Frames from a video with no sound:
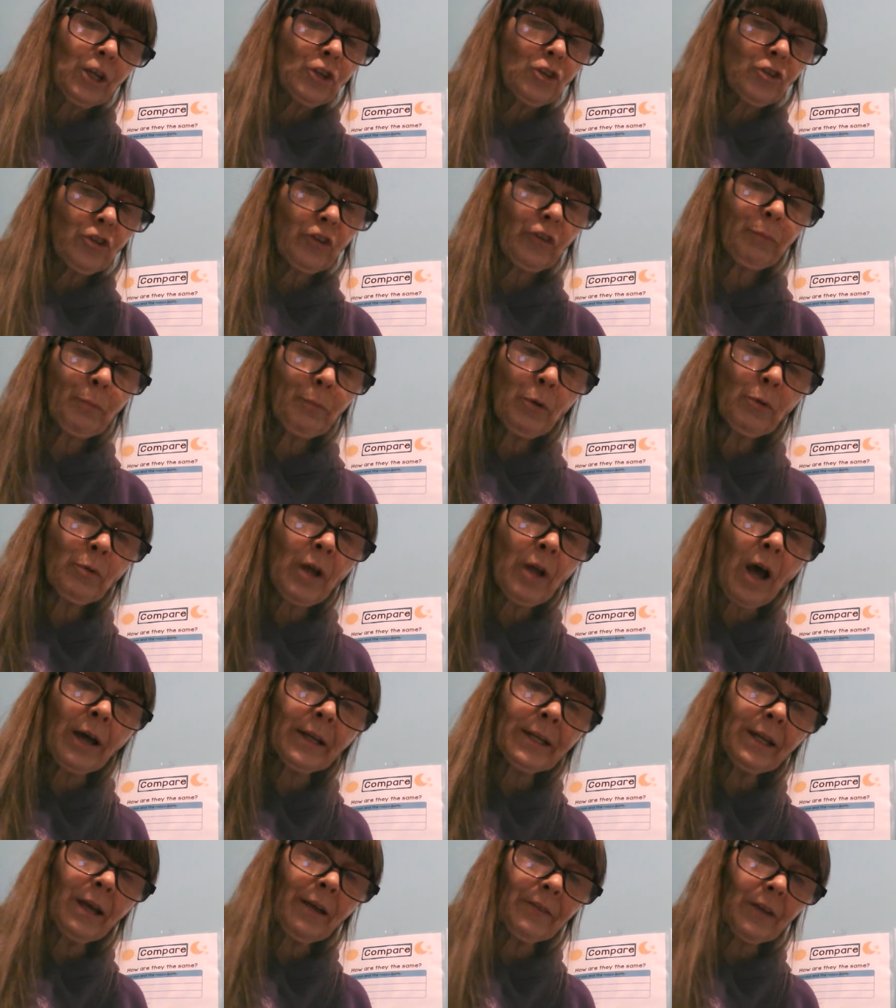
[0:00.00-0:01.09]
She spooned
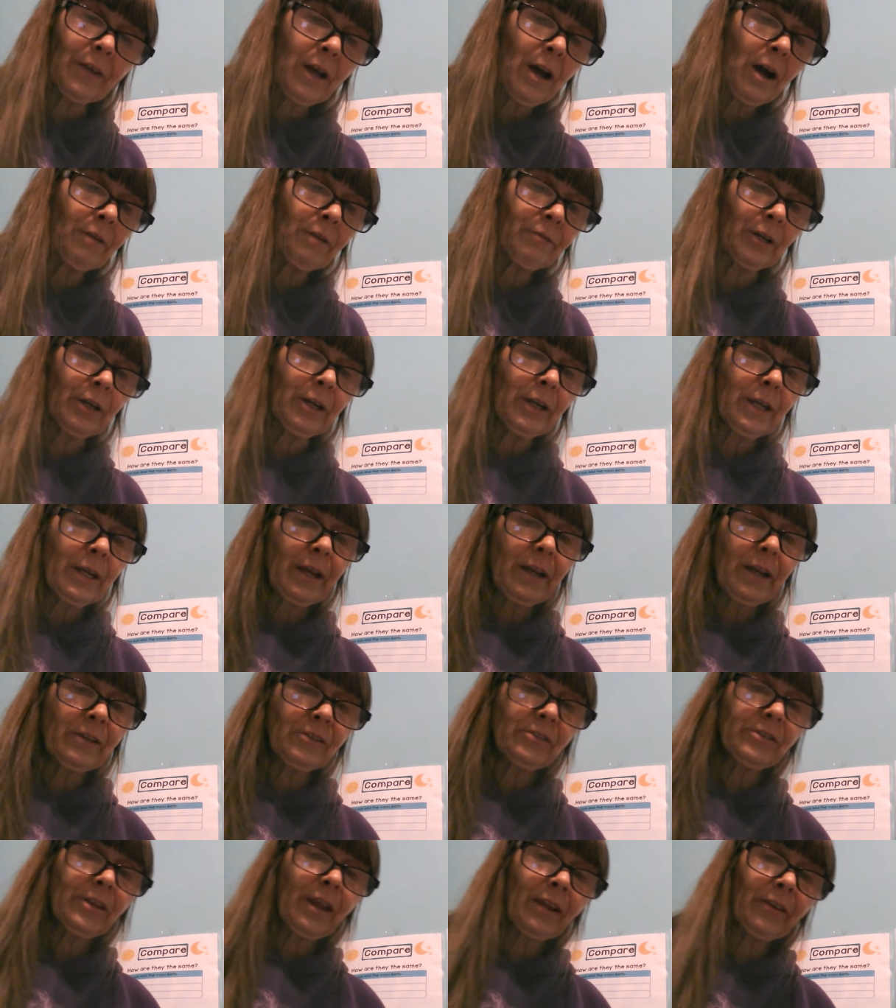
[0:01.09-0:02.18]
honey on the cover
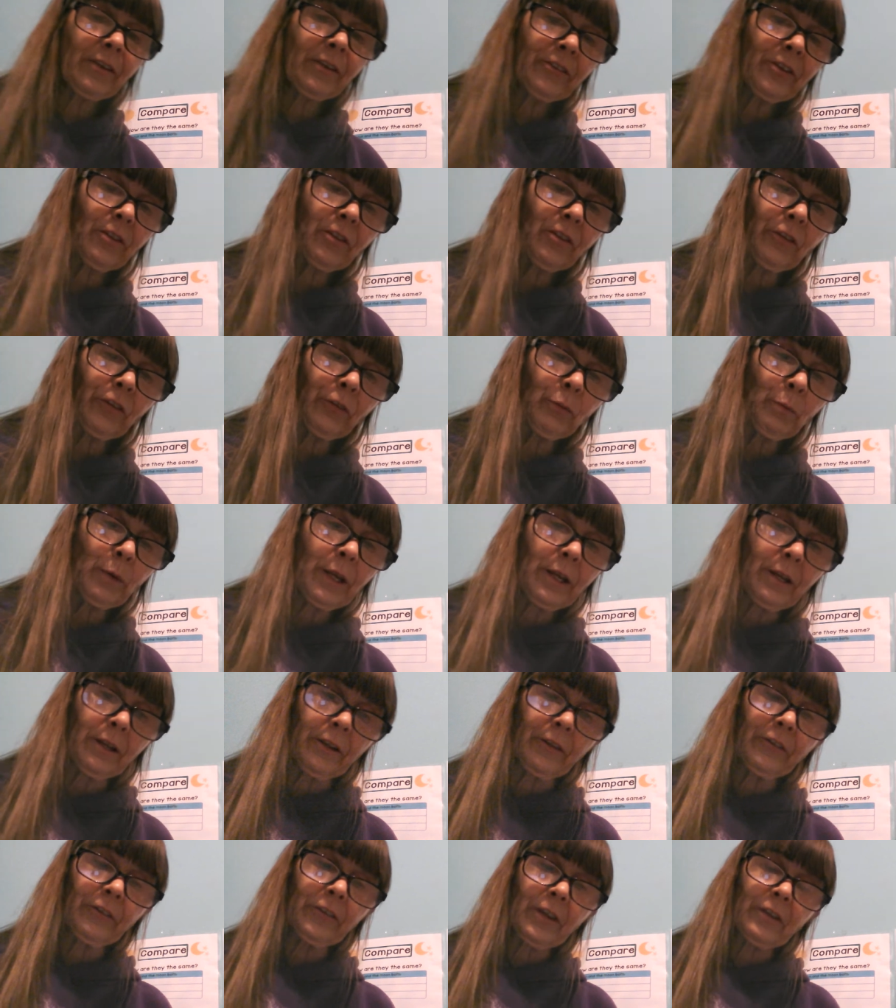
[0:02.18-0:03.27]
and tasted the
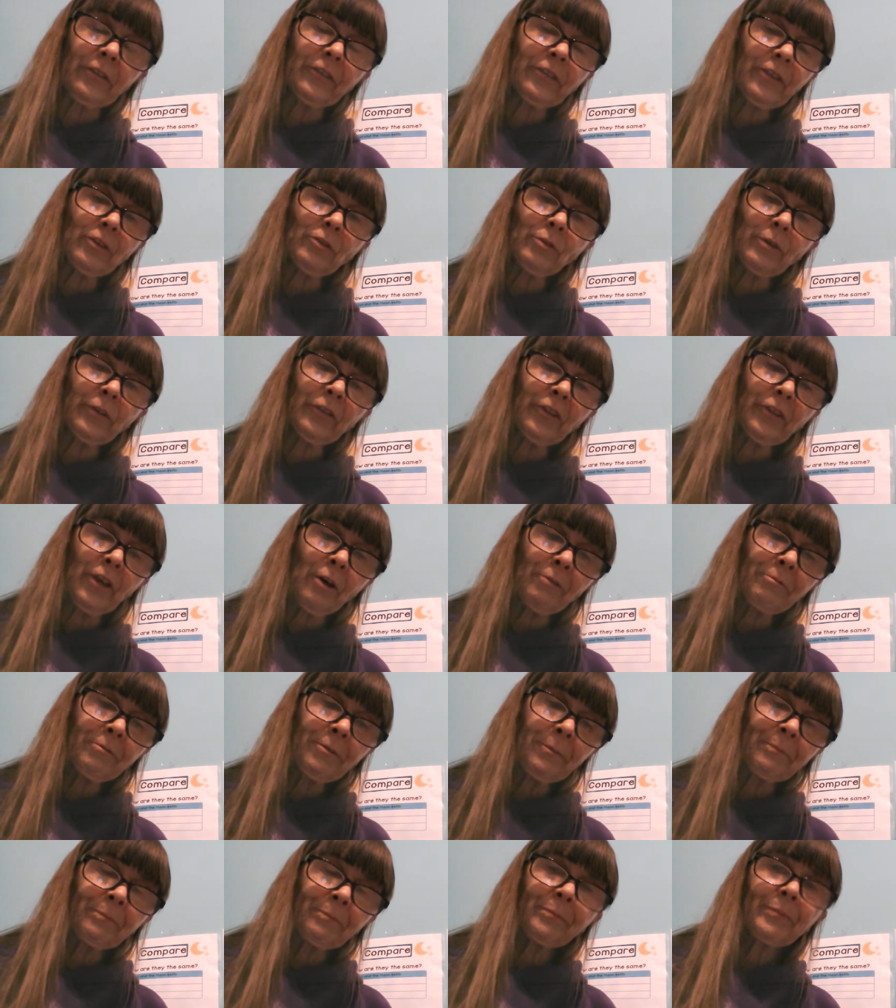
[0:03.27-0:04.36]
sweetness and said to
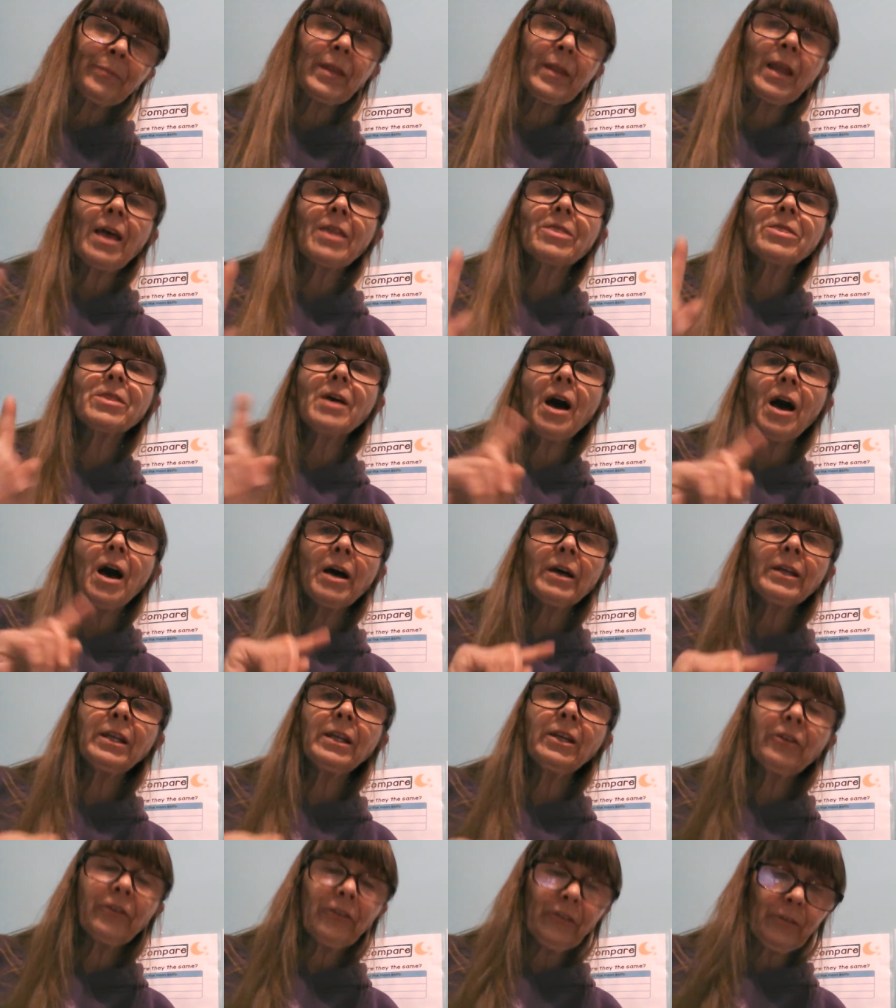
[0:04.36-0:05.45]
herself, The
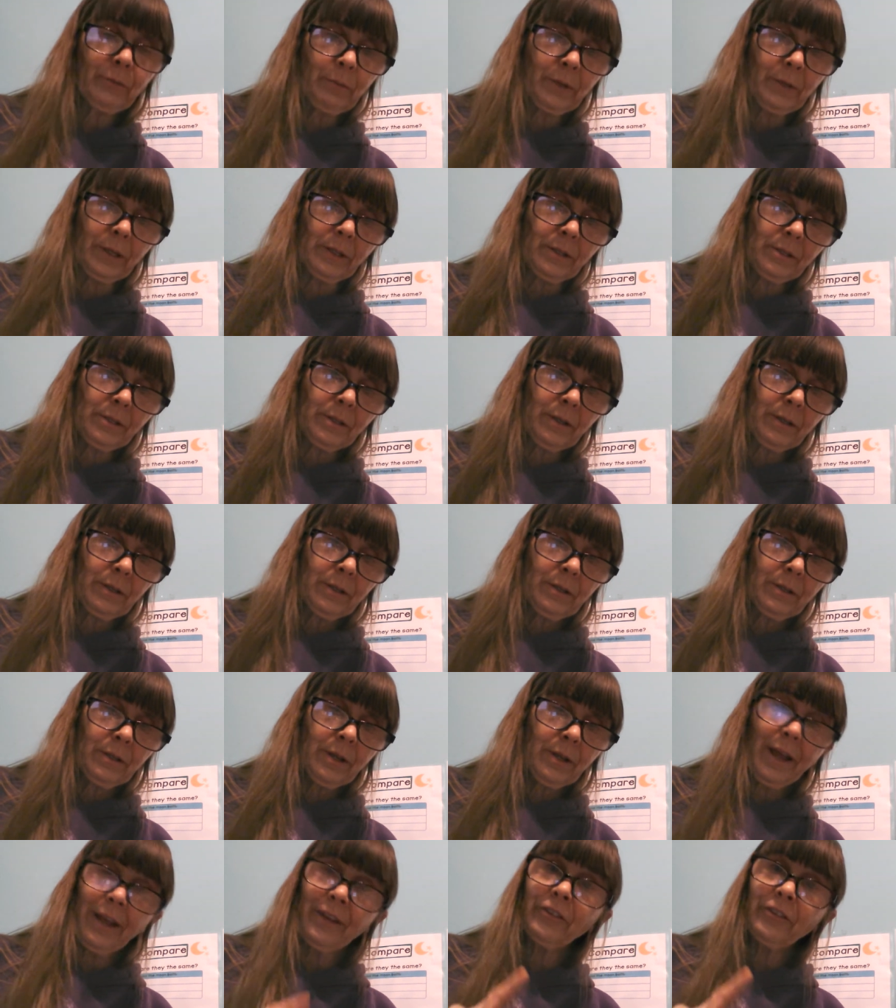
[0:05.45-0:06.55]
honey is sweet,
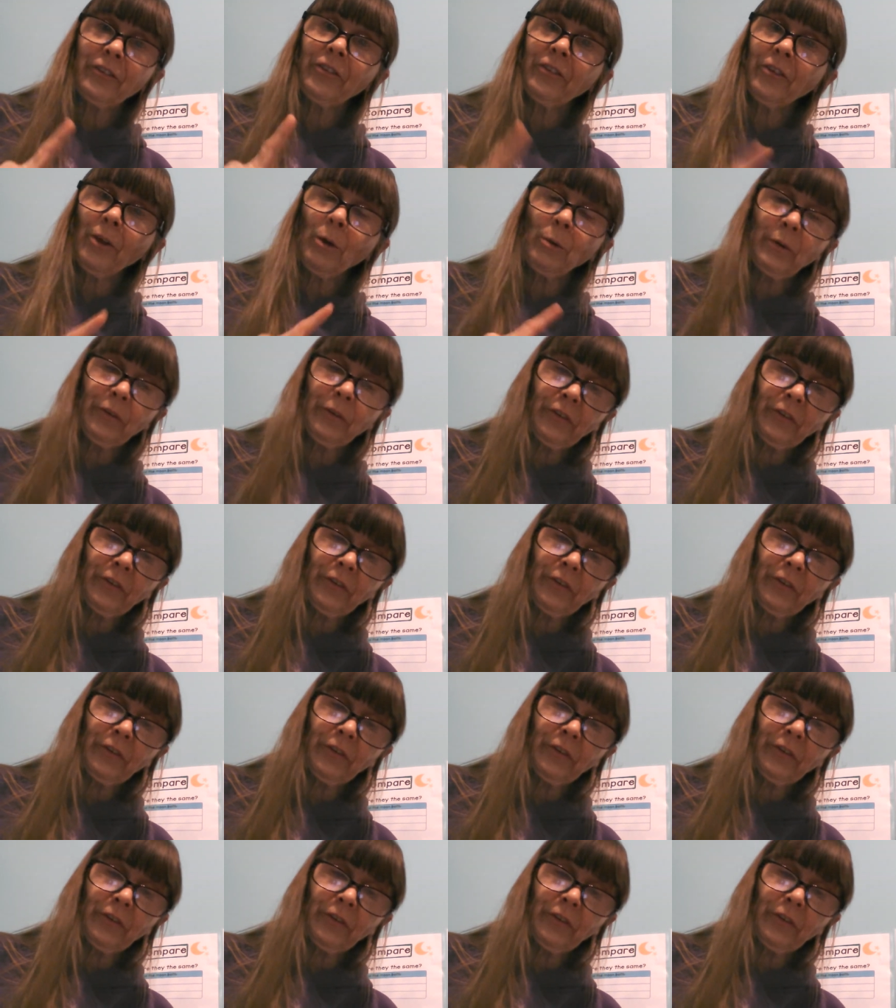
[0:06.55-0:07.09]
and so